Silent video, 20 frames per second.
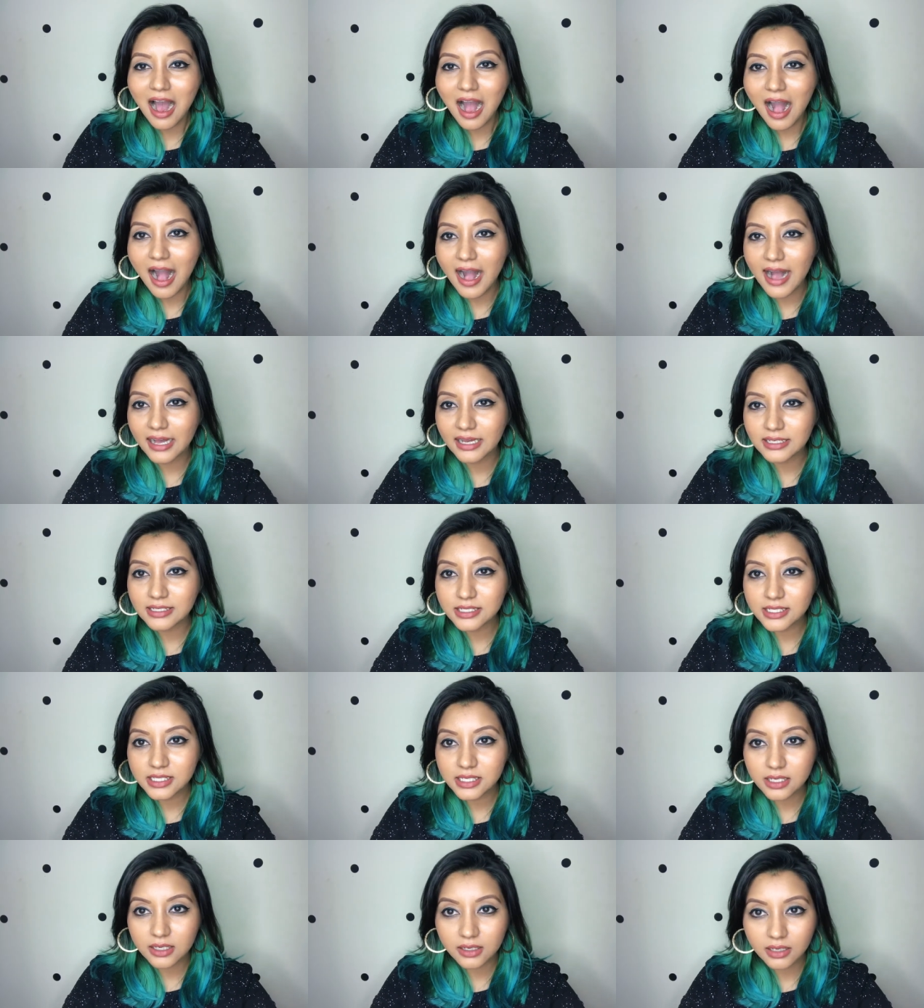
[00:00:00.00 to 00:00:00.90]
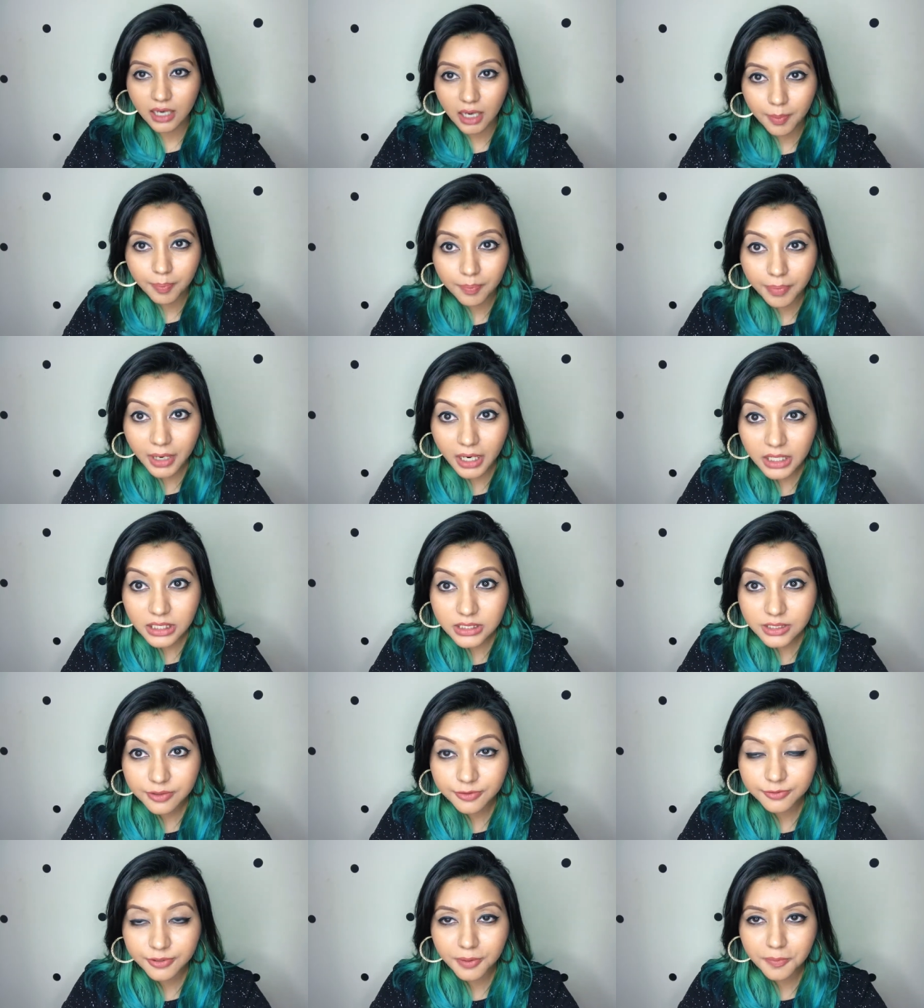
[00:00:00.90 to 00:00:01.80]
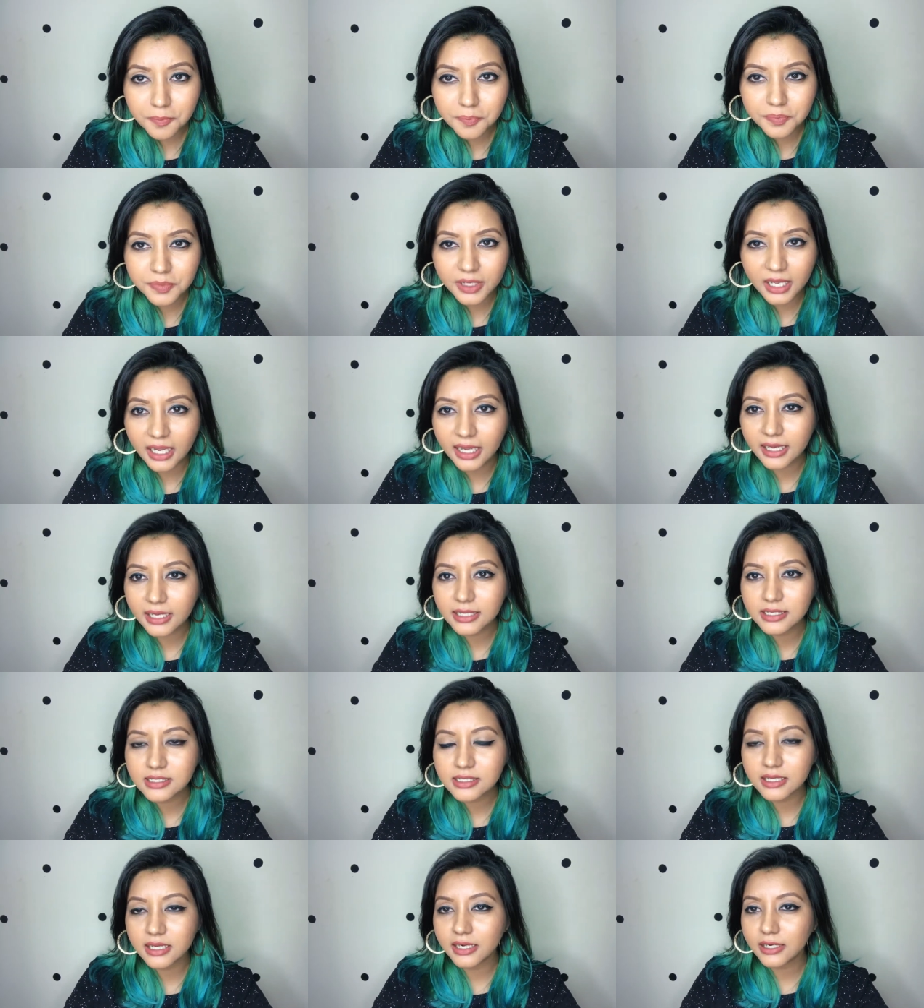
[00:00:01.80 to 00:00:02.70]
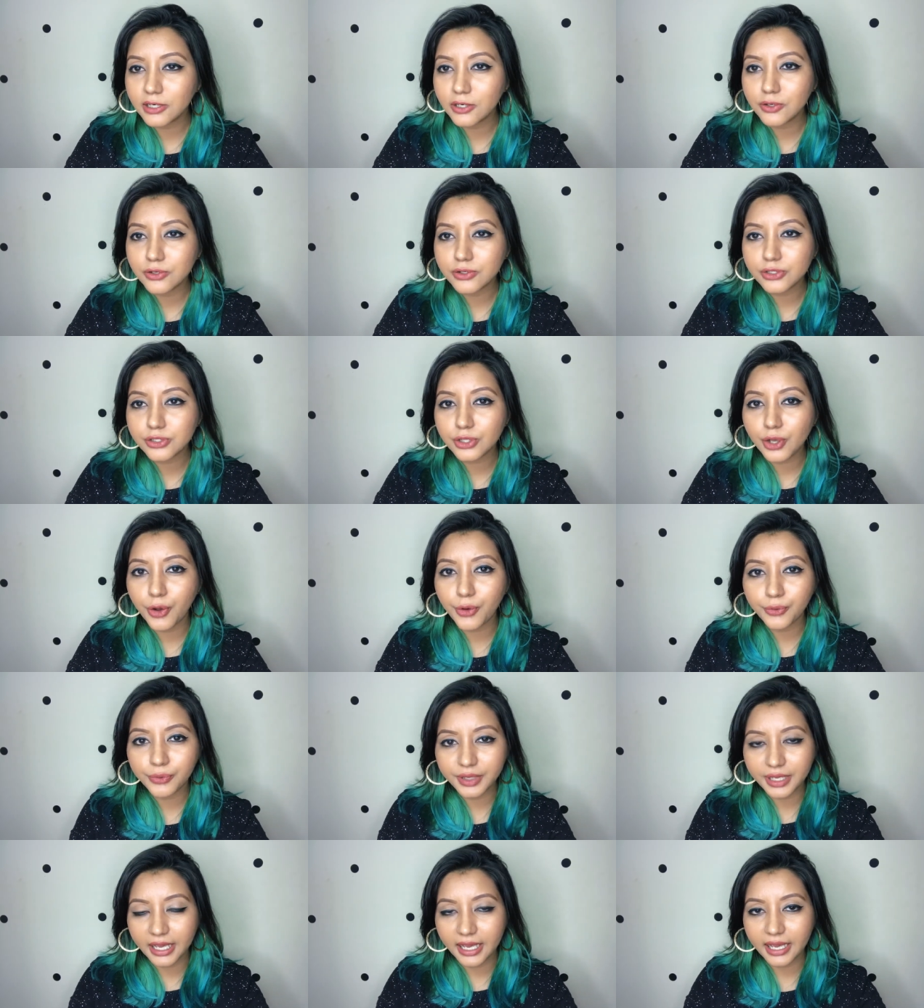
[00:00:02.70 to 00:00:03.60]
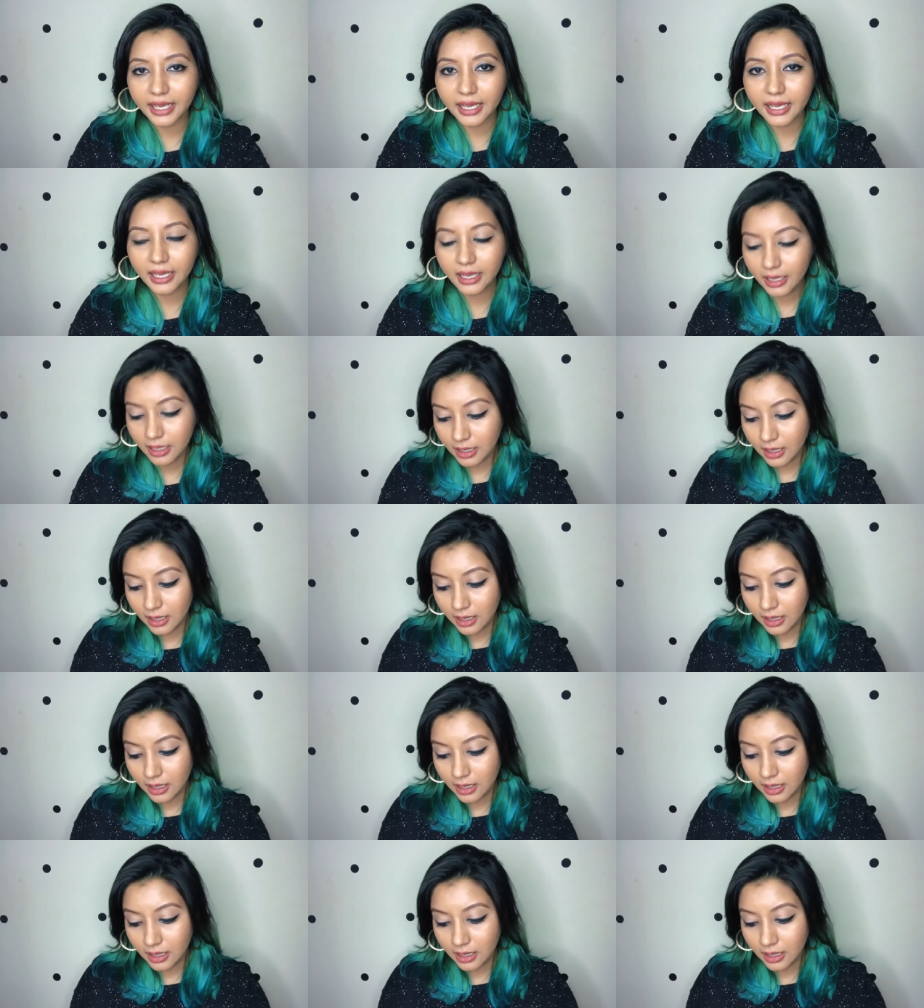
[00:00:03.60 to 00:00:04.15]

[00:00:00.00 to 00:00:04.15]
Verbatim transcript: and uh, apart from that it looks okay